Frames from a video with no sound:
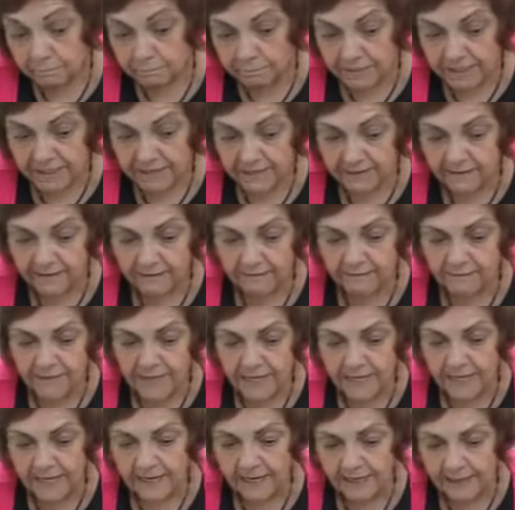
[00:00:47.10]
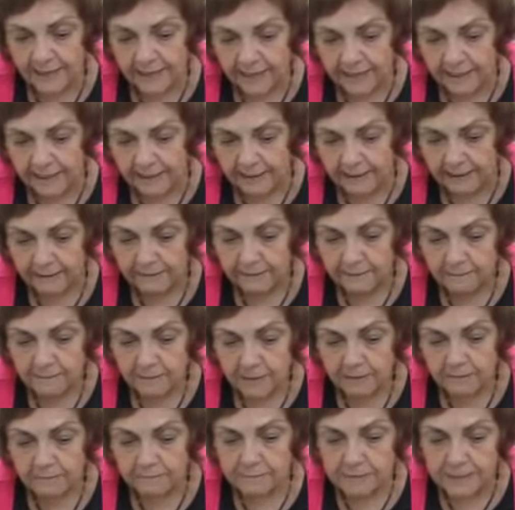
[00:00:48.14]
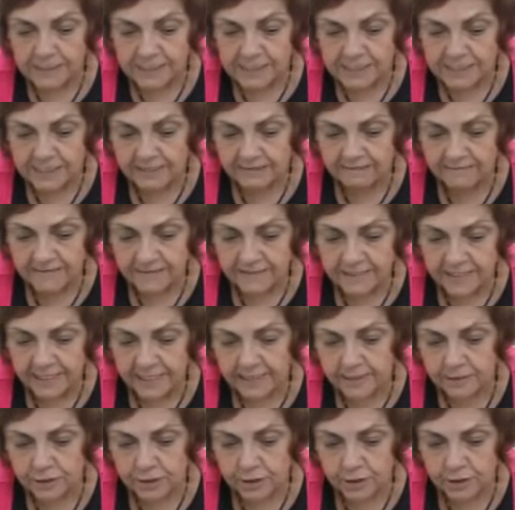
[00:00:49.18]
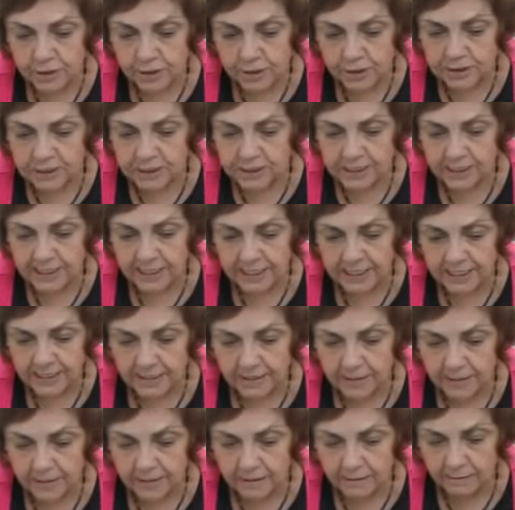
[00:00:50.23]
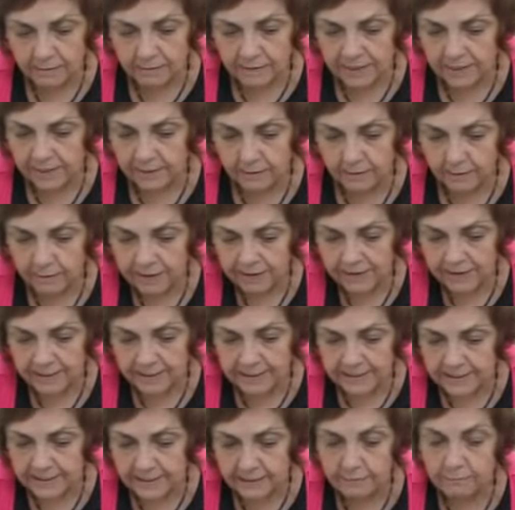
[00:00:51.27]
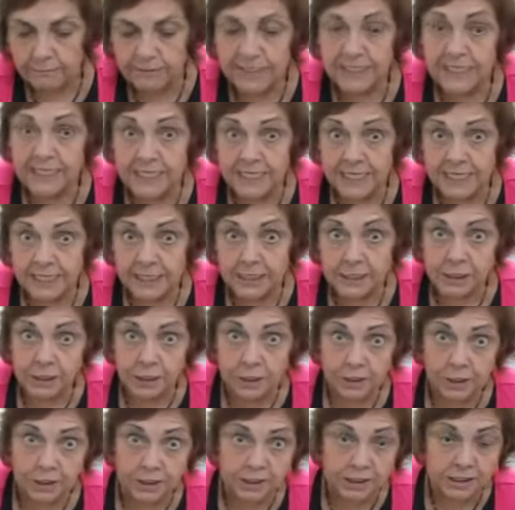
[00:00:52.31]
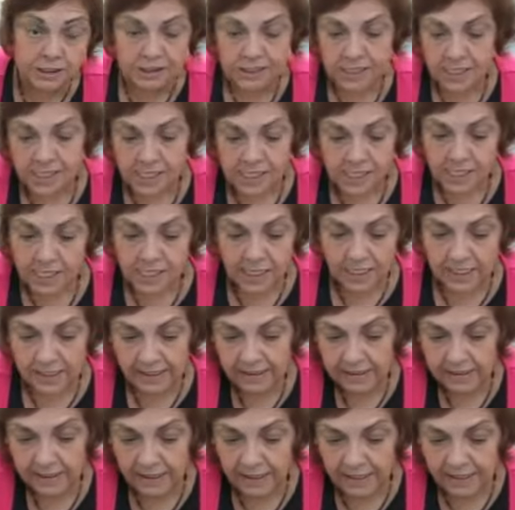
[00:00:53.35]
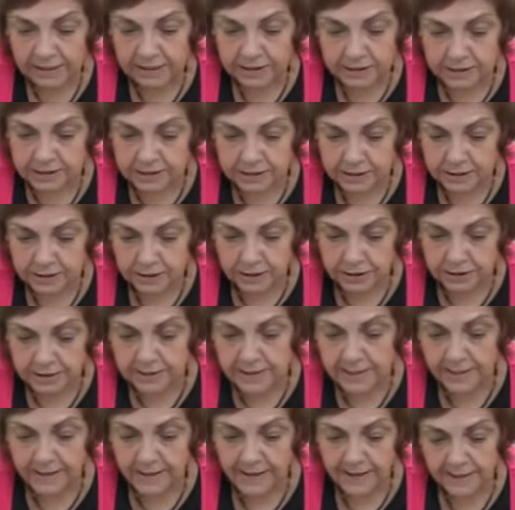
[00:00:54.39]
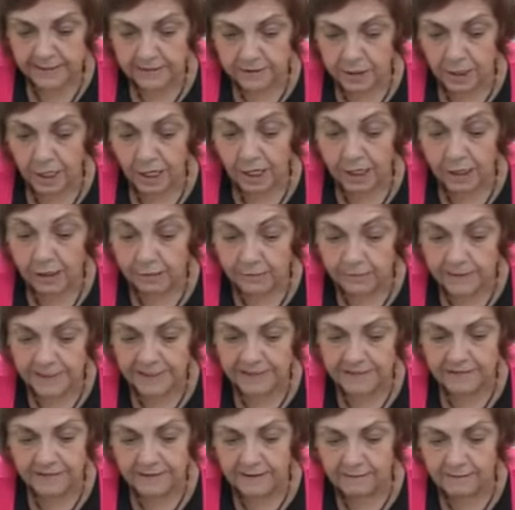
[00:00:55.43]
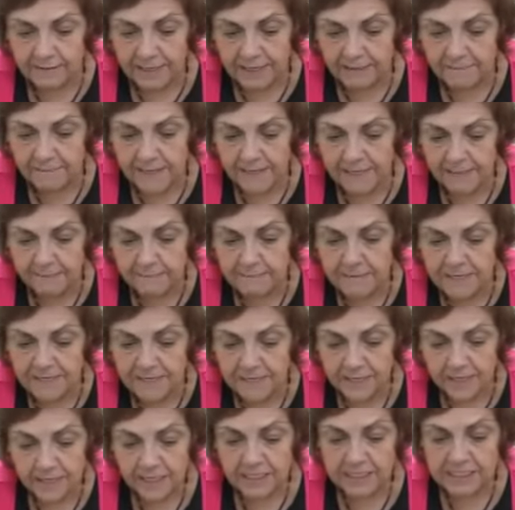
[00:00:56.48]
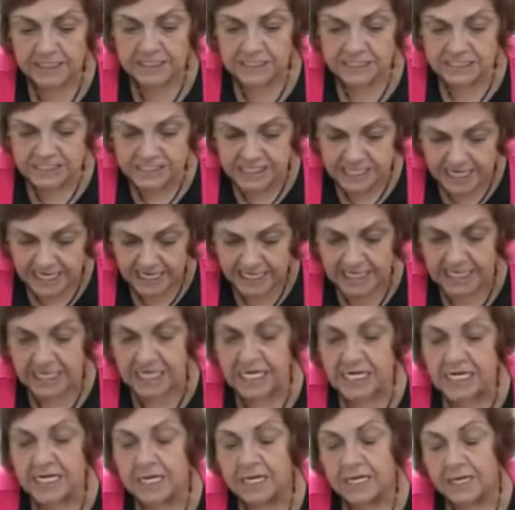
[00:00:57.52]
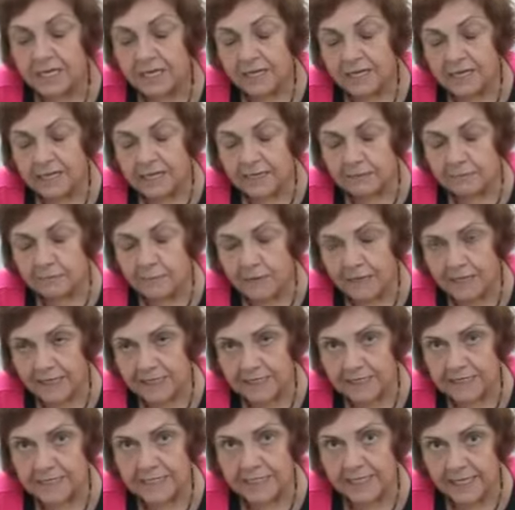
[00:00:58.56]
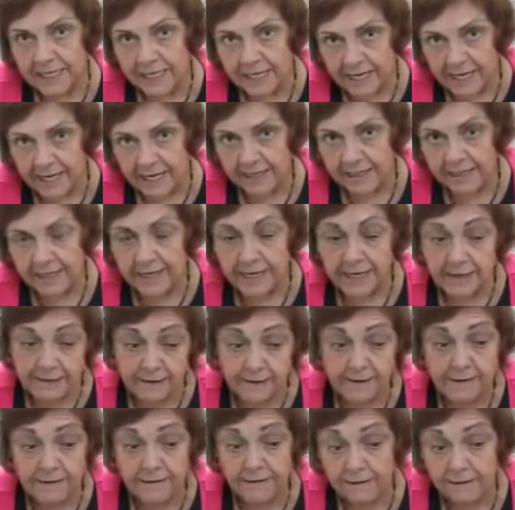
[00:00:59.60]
because of that I was given dentures, and no matter what they did with the dentures, I just could not tolerate them. They made me sick and I wanted to gag, and